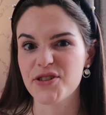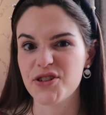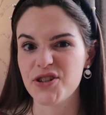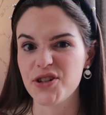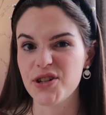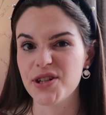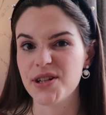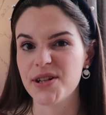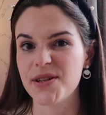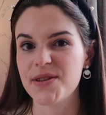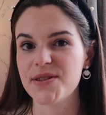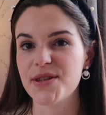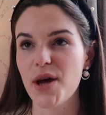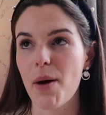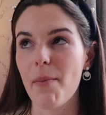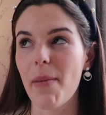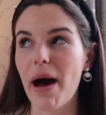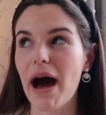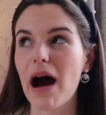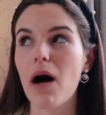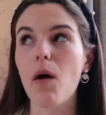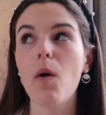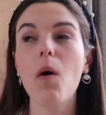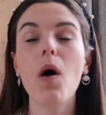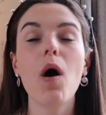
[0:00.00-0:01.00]
students
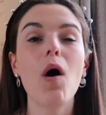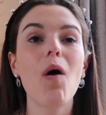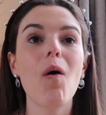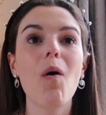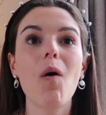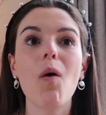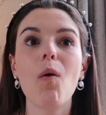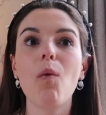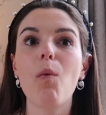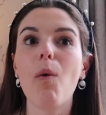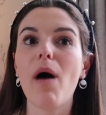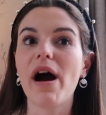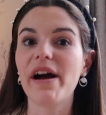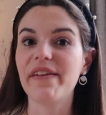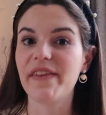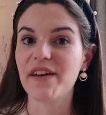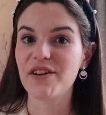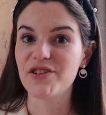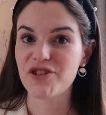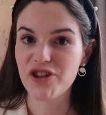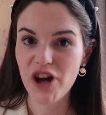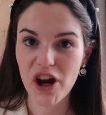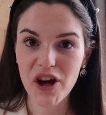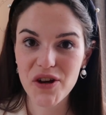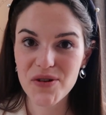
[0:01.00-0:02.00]
about why
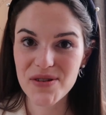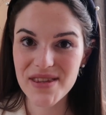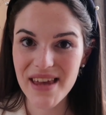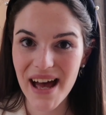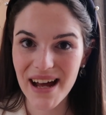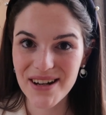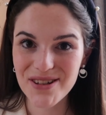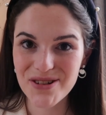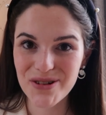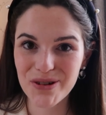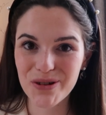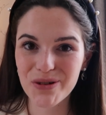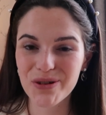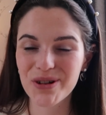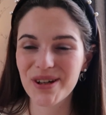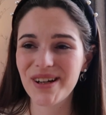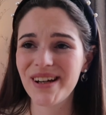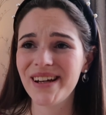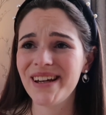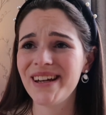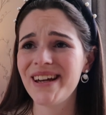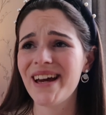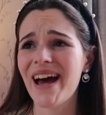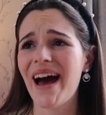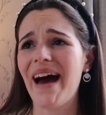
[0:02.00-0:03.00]
they chose that
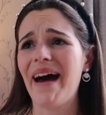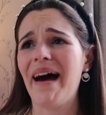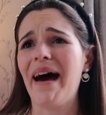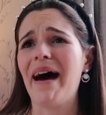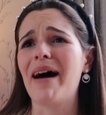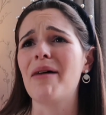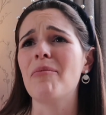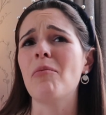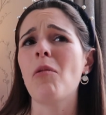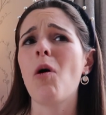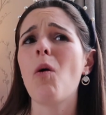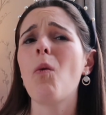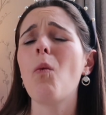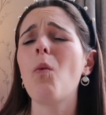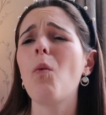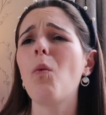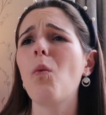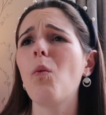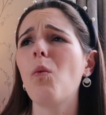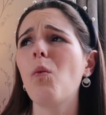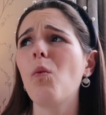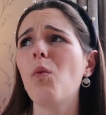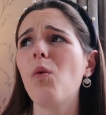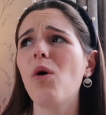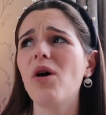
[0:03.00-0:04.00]
degree, um,
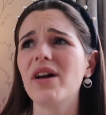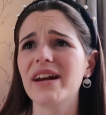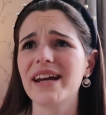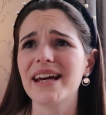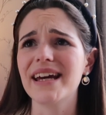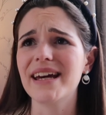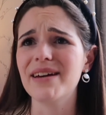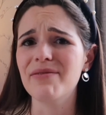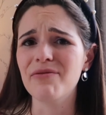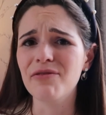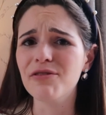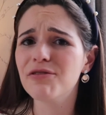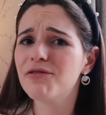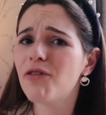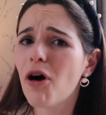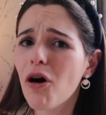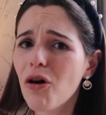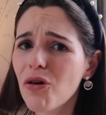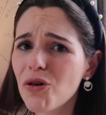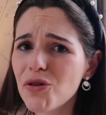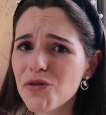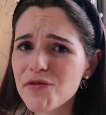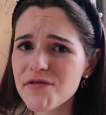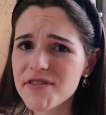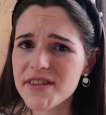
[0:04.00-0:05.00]
what it
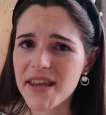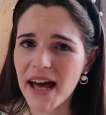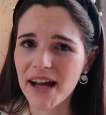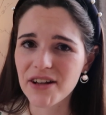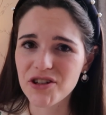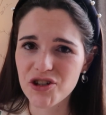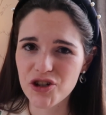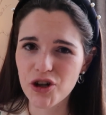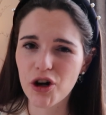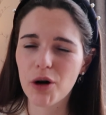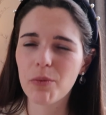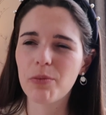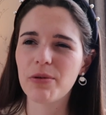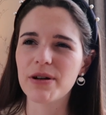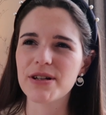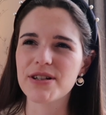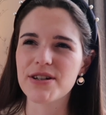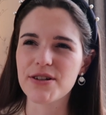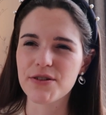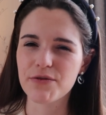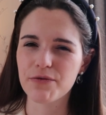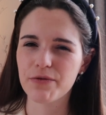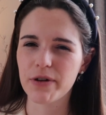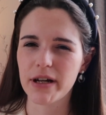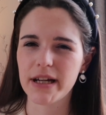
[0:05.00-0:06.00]
involves, that job,
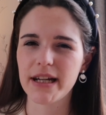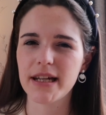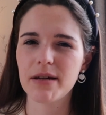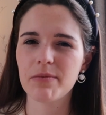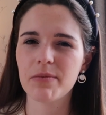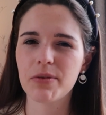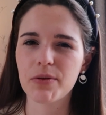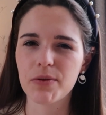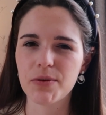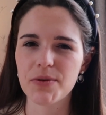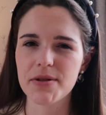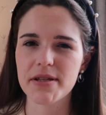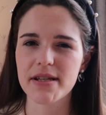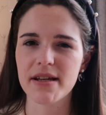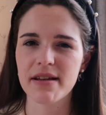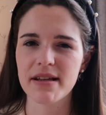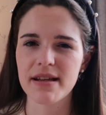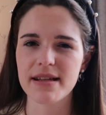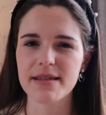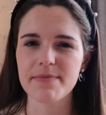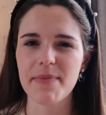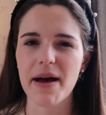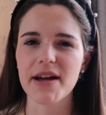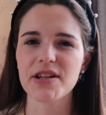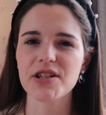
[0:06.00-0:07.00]
which is really important,
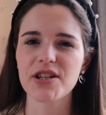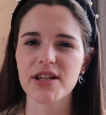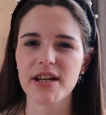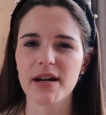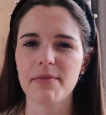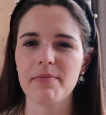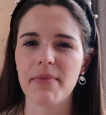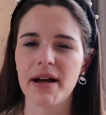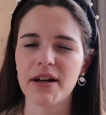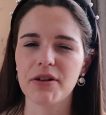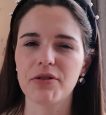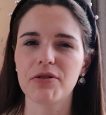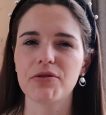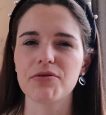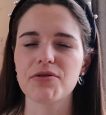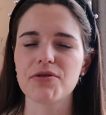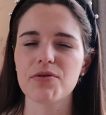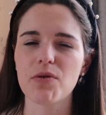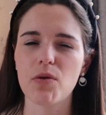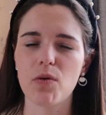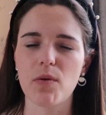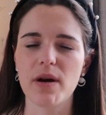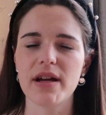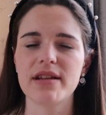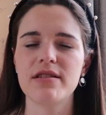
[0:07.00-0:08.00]
especially at medical
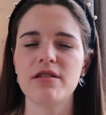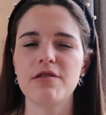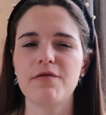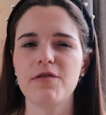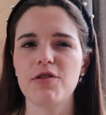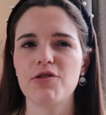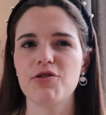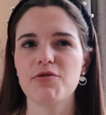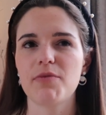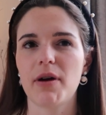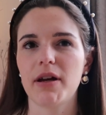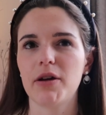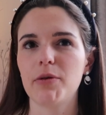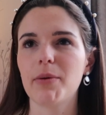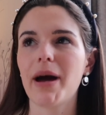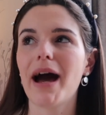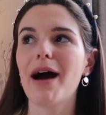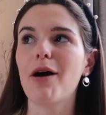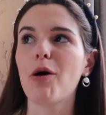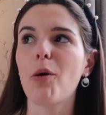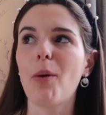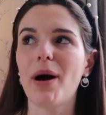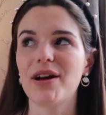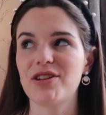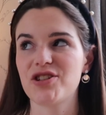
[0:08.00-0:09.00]
school interviews where you
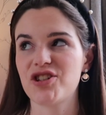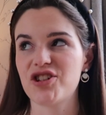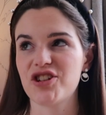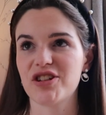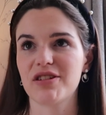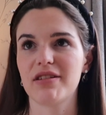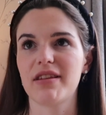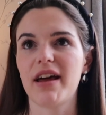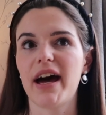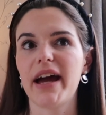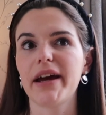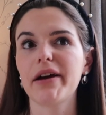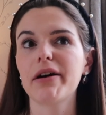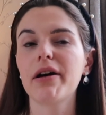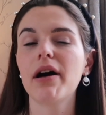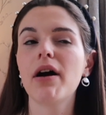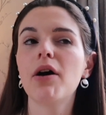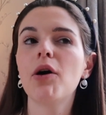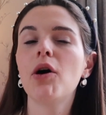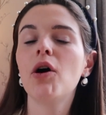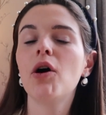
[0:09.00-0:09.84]
get a question like,